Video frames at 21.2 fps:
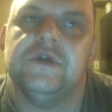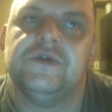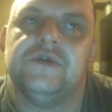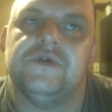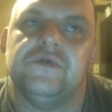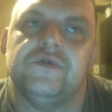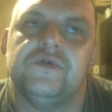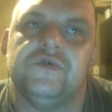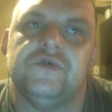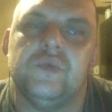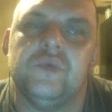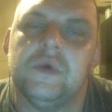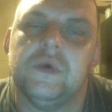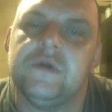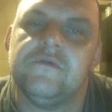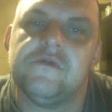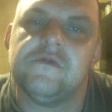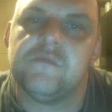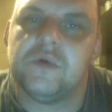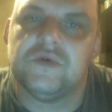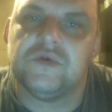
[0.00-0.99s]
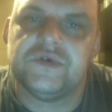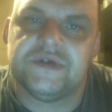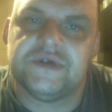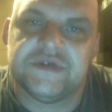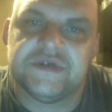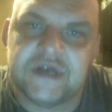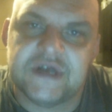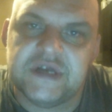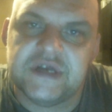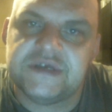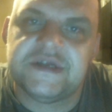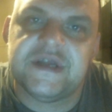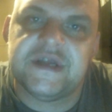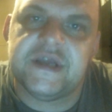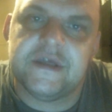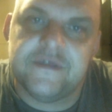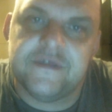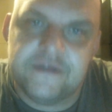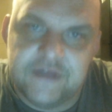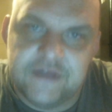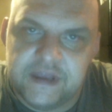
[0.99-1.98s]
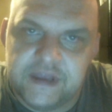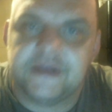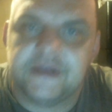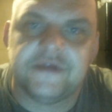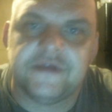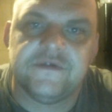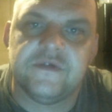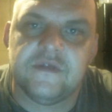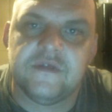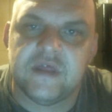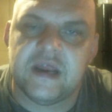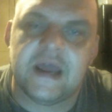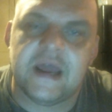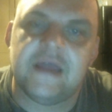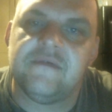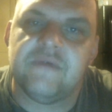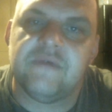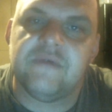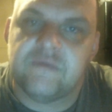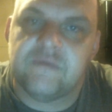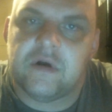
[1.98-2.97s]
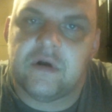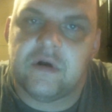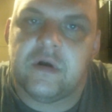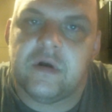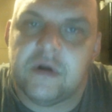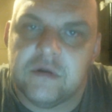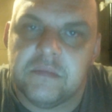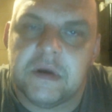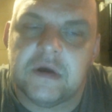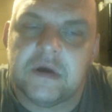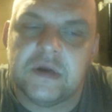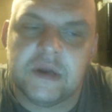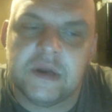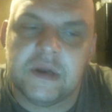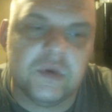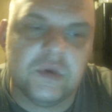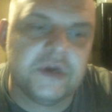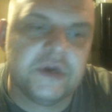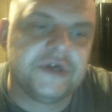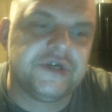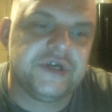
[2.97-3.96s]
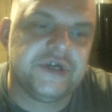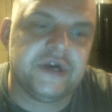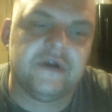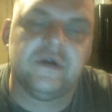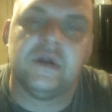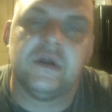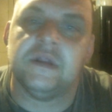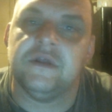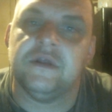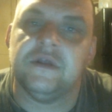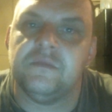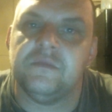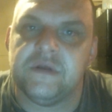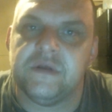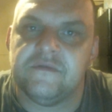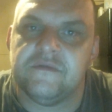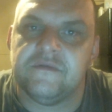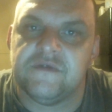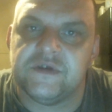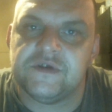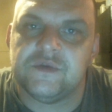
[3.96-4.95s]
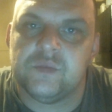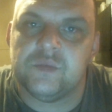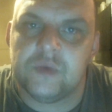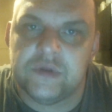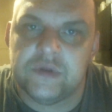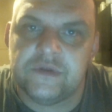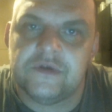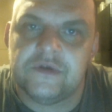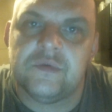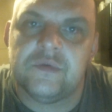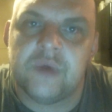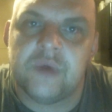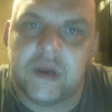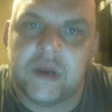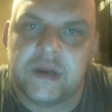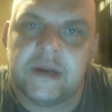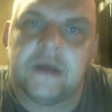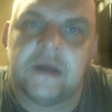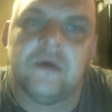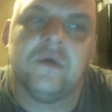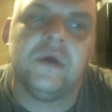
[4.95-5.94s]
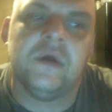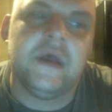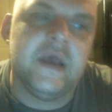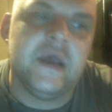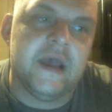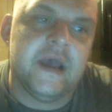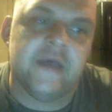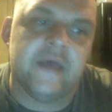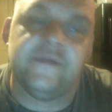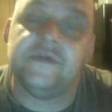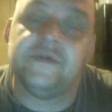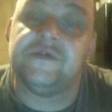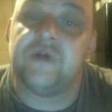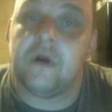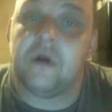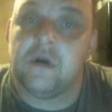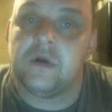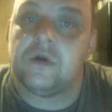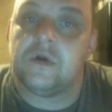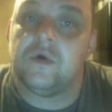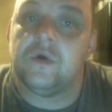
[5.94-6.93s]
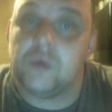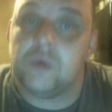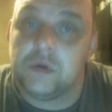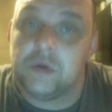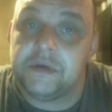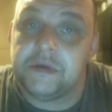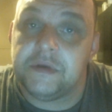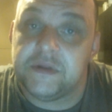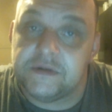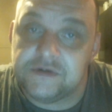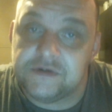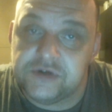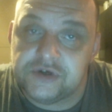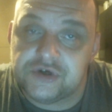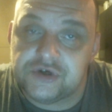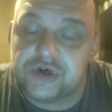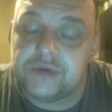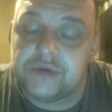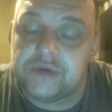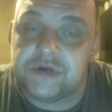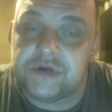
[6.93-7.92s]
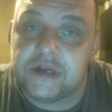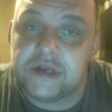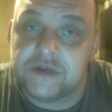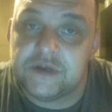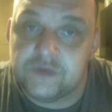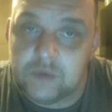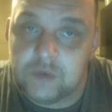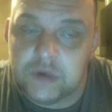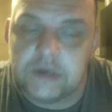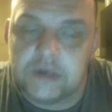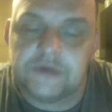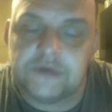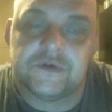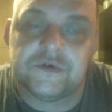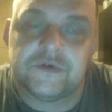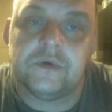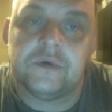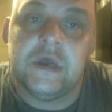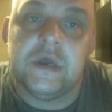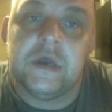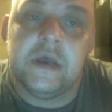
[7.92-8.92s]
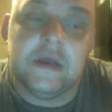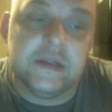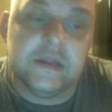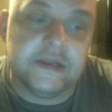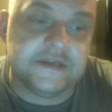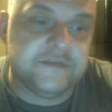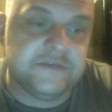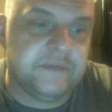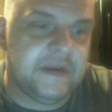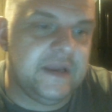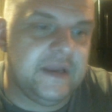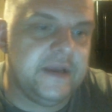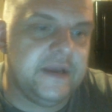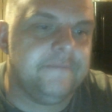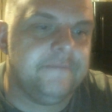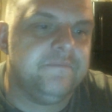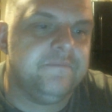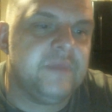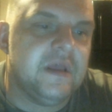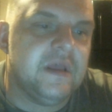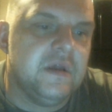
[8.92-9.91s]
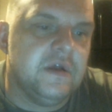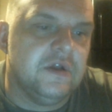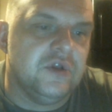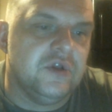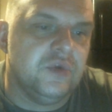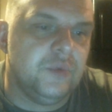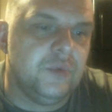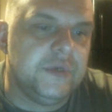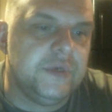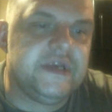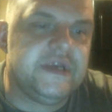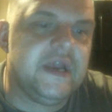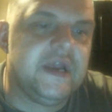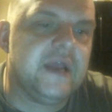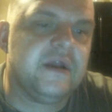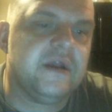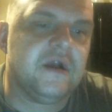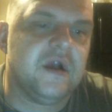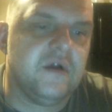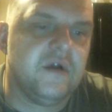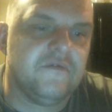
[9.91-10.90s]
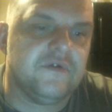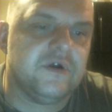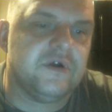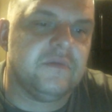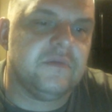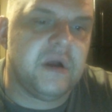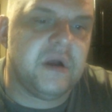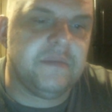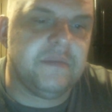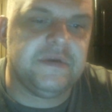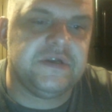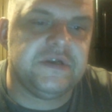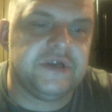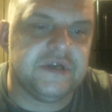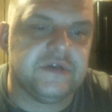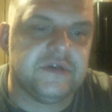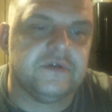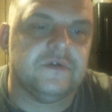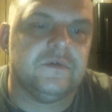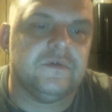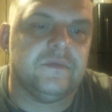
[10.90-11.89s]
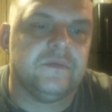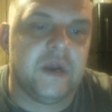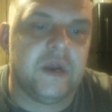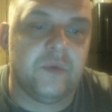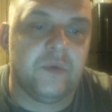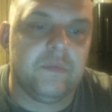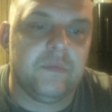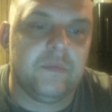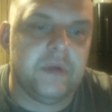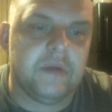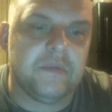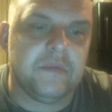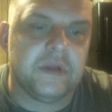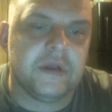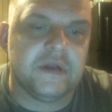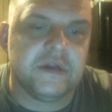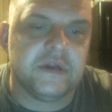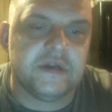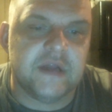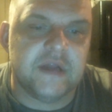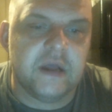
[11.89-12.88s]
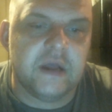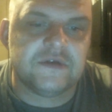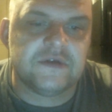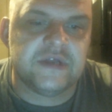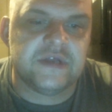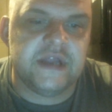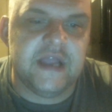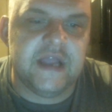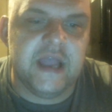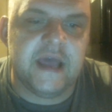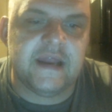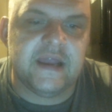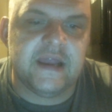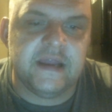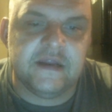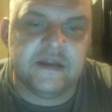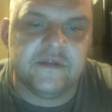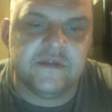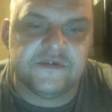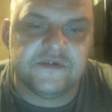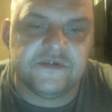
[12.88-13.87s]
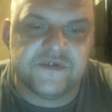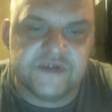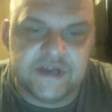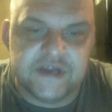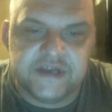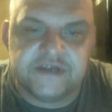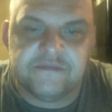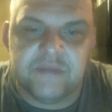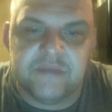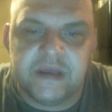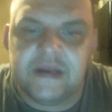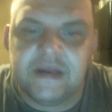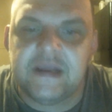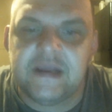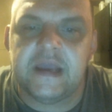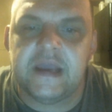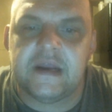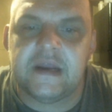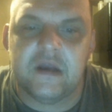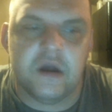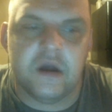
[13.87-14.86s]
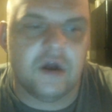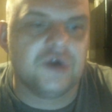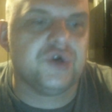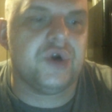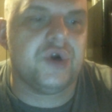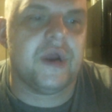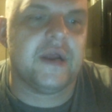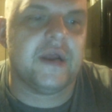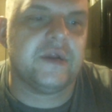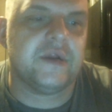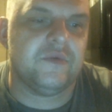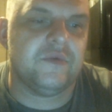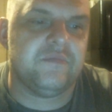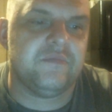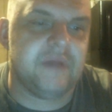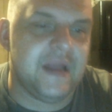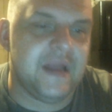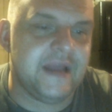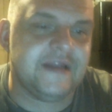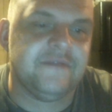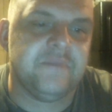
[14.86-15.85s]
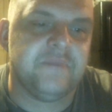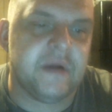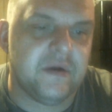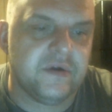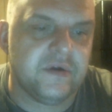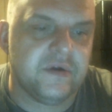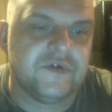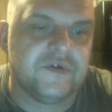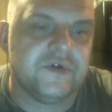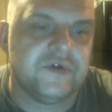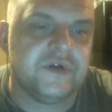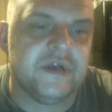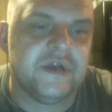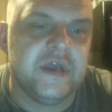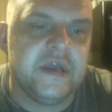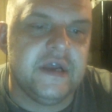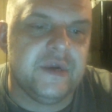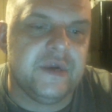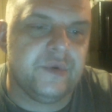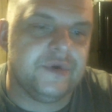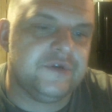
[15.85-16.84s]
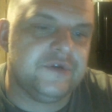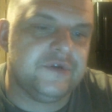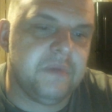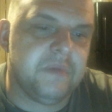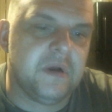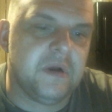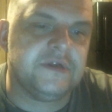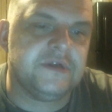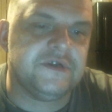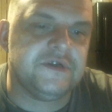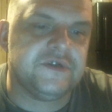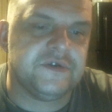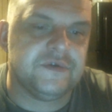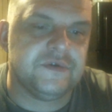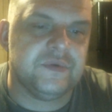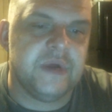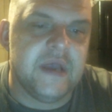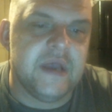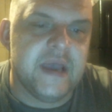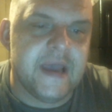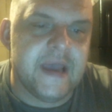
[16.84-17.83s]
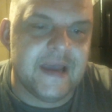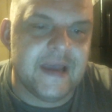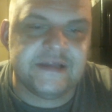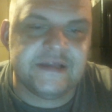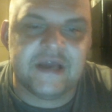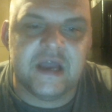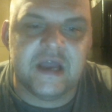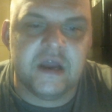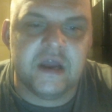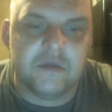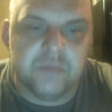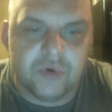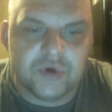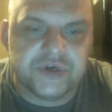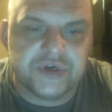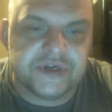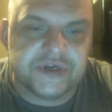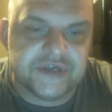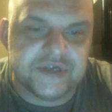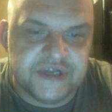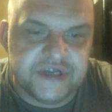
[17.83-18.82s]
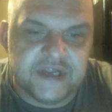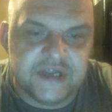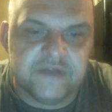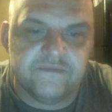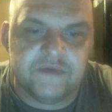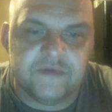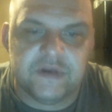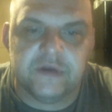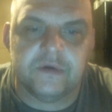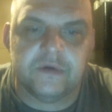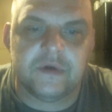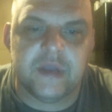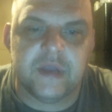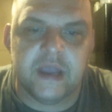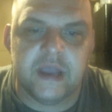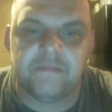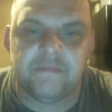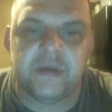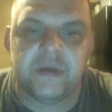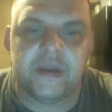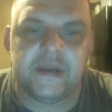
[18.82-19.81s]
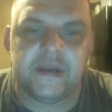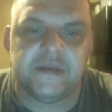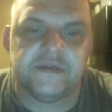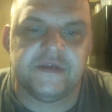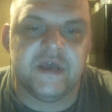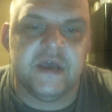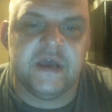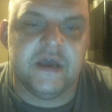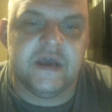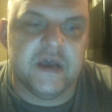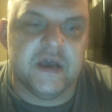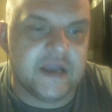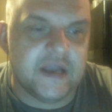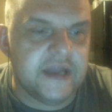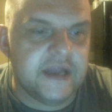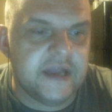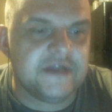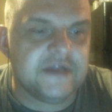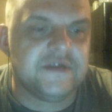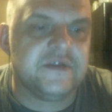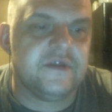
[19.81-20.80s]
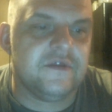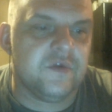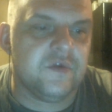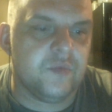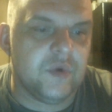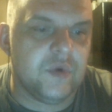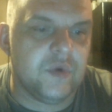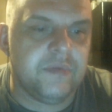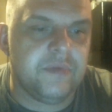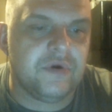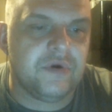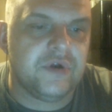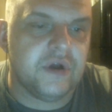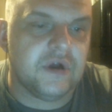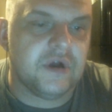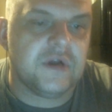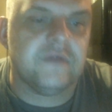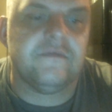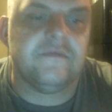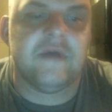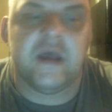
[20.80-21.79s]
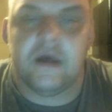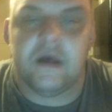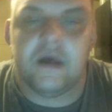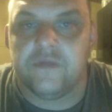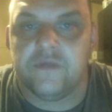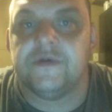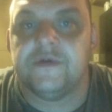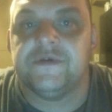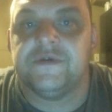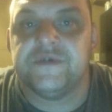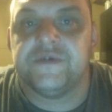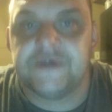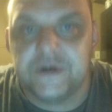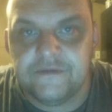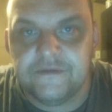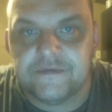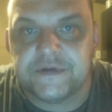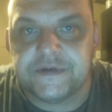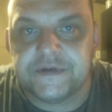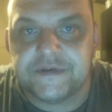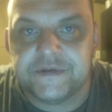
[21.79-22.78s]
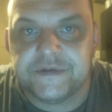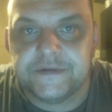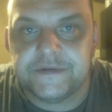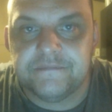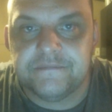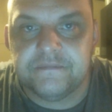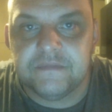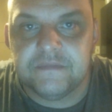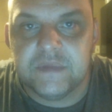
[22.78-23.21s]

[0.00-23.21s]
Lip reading: to do one of the most disgusting things that I've ever heard about. And I want to share a little bit of this with you right now. And this article will be in the description as well. So, let's begin. Louisiana Governor Bobby Jindal, a Republican, announced he had ended the state's Medicaid contract with Planned Parenthood in response to anti-abortion sting video campaigns against the Reproductive Health Service.